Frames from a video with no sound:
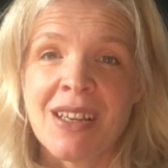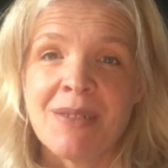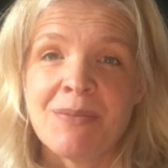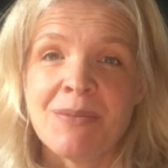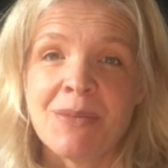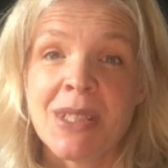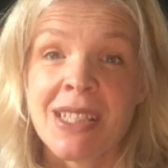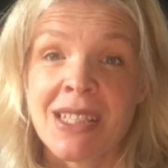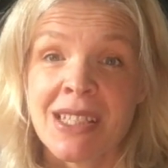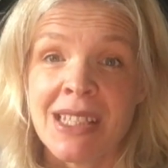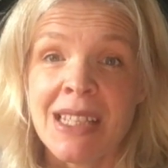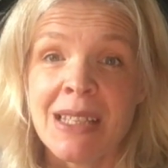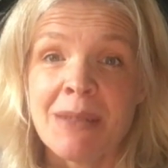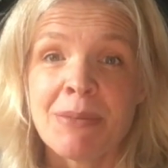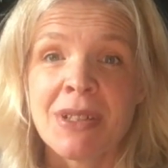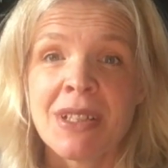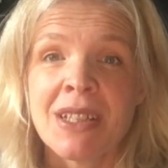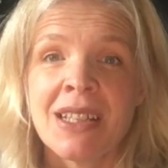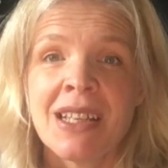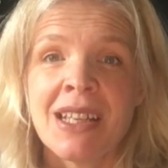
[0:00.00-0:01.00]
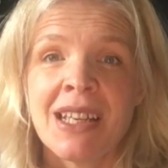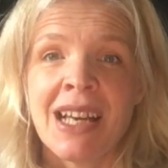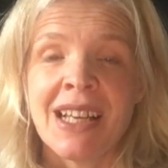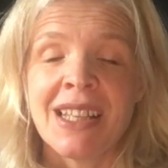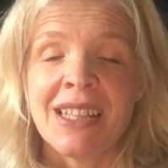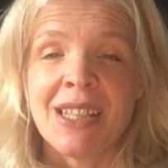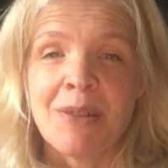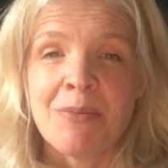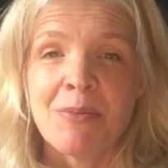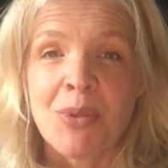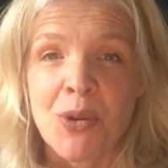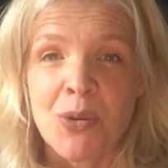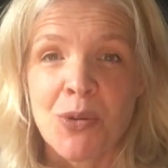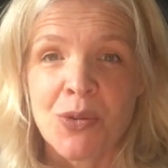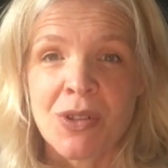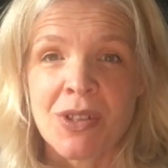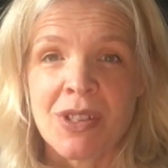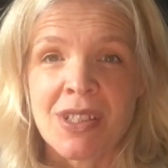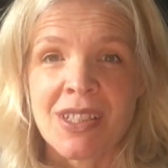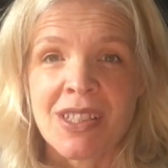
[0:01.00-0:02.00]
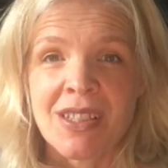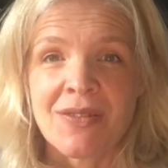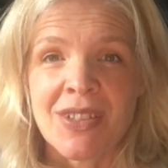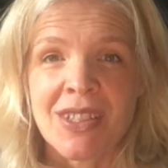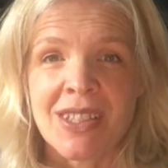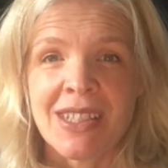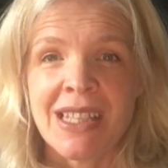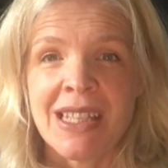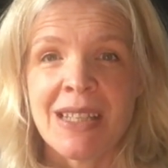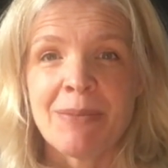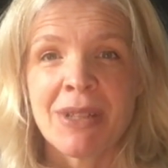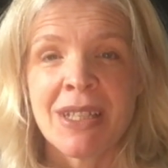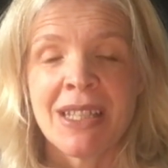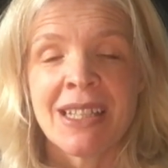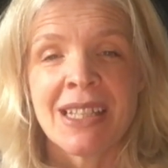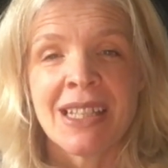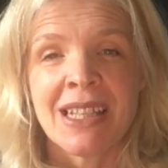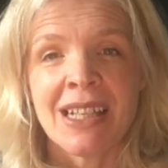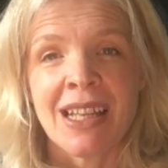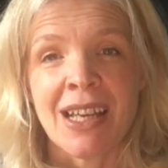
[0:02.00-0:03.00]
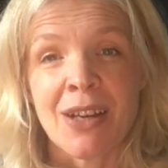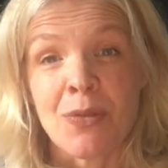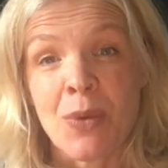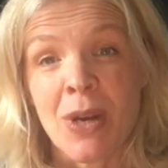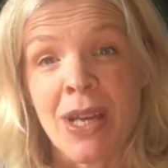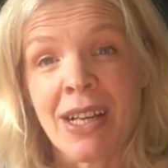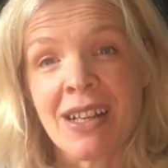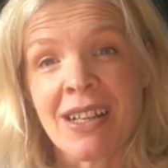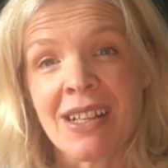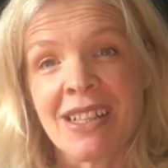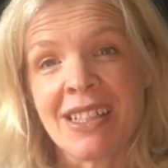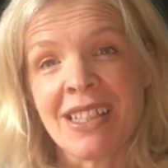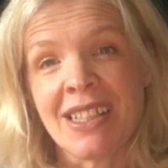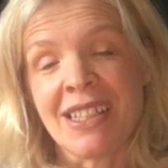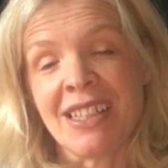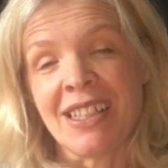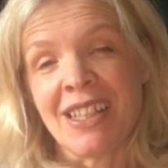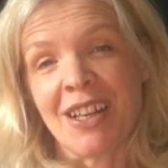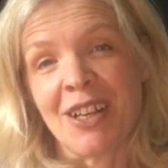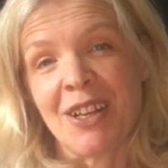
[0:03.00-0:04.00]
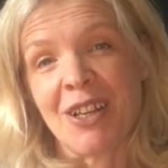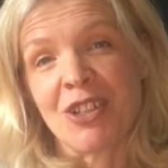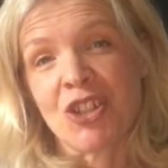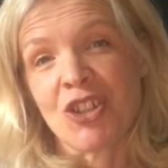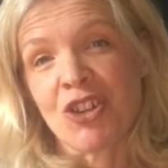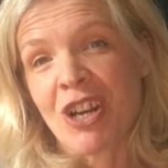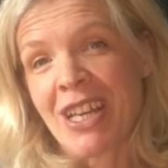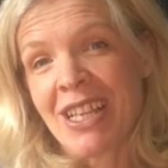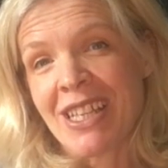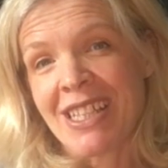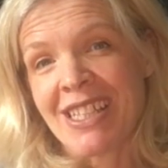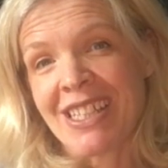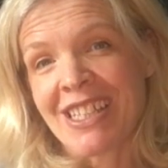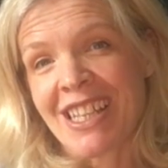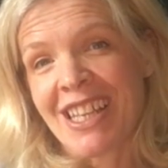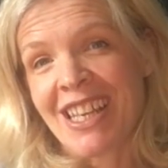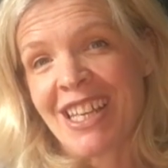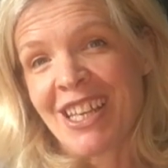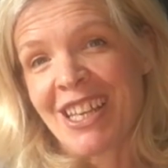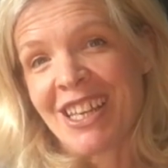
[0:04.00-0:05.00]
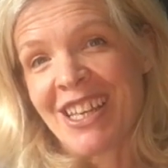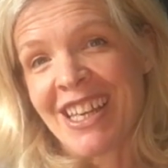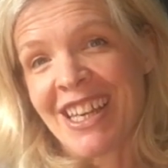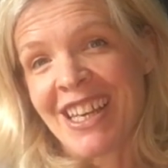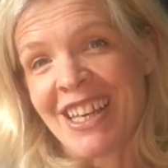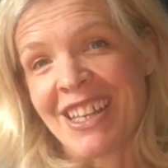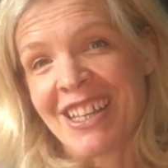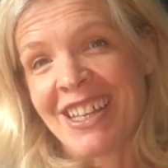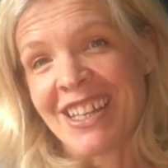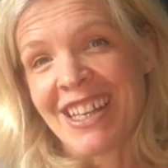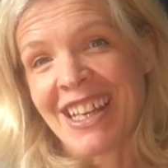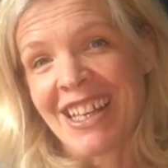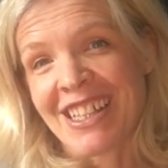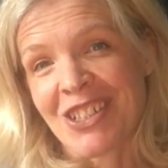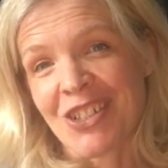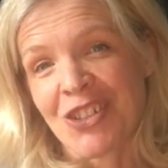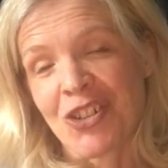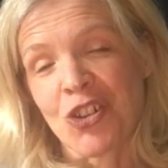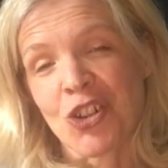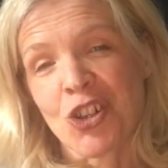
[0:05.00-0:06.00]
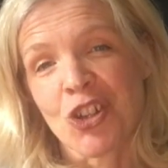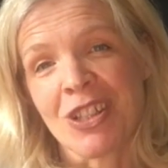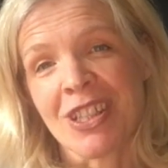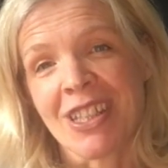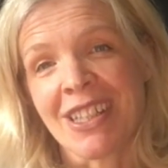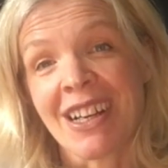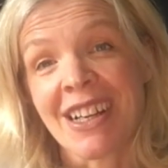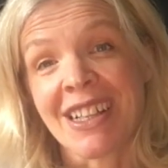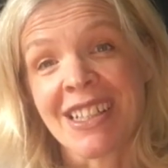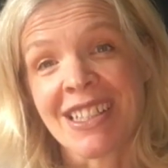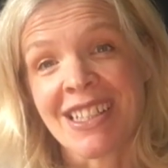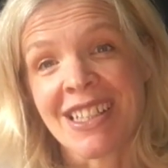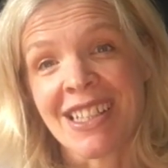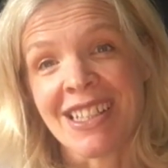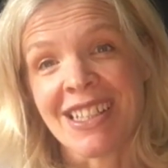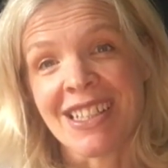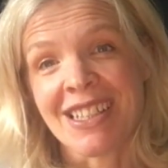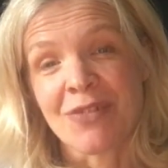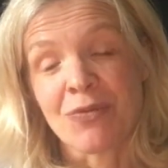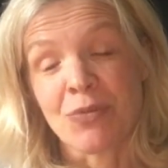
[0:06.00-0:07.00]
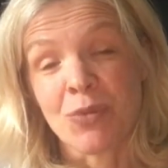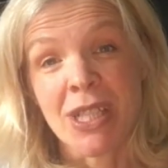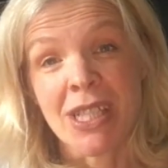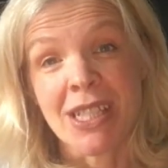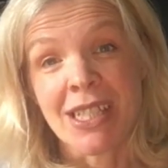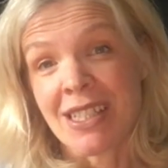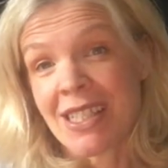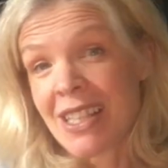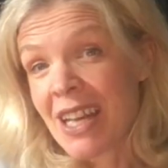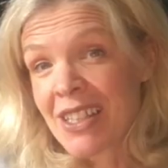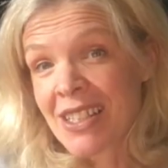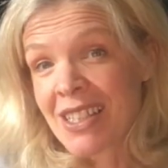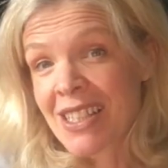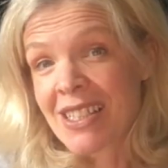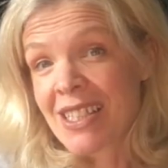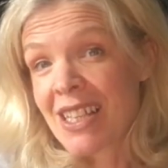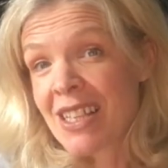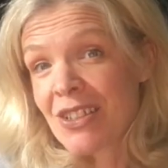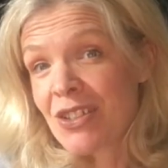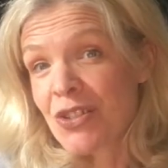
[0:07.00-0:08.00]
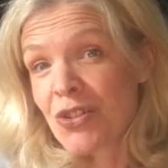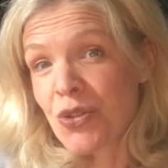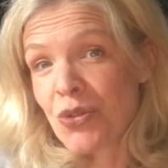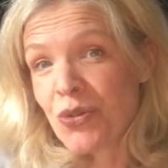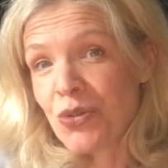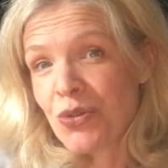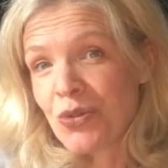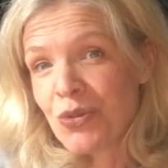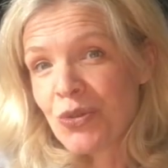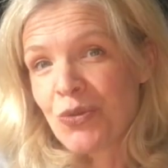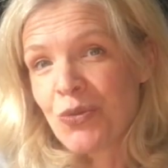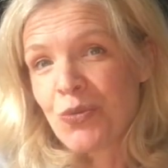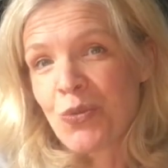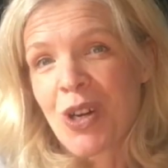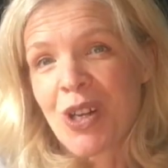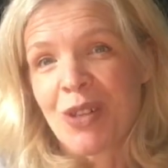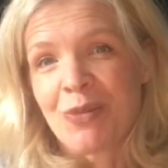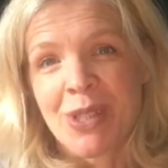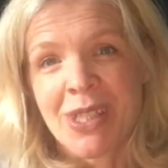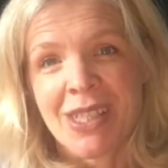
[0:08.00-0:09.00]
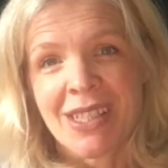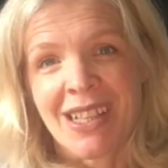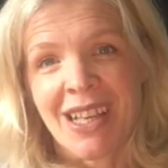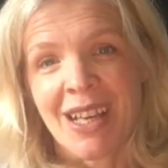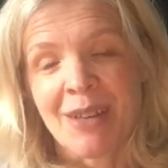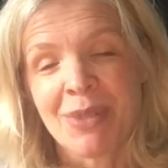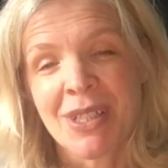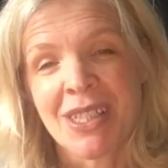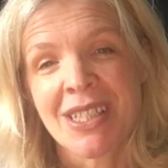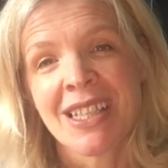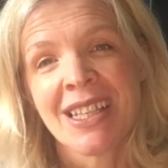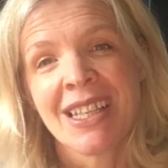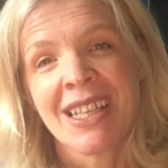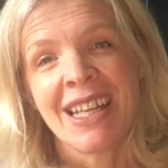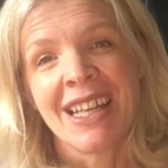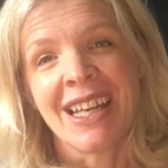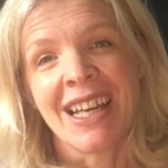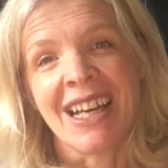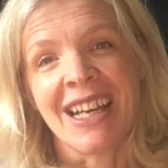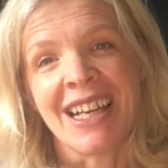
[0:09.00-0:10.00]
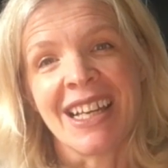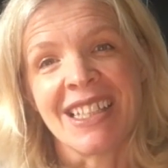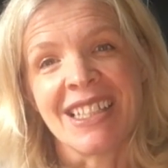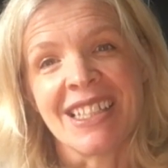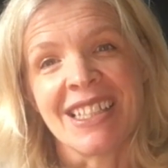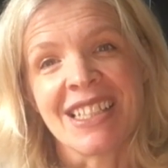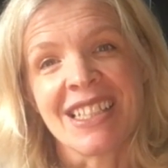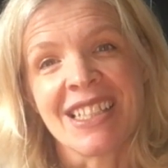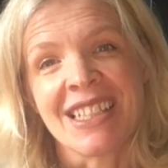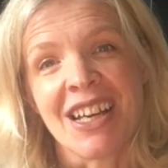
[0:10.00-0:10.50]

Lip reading: sleep and the importance of sleep. Like when I trained as a doctor in the 90s, we didn't understand at all why we slept. And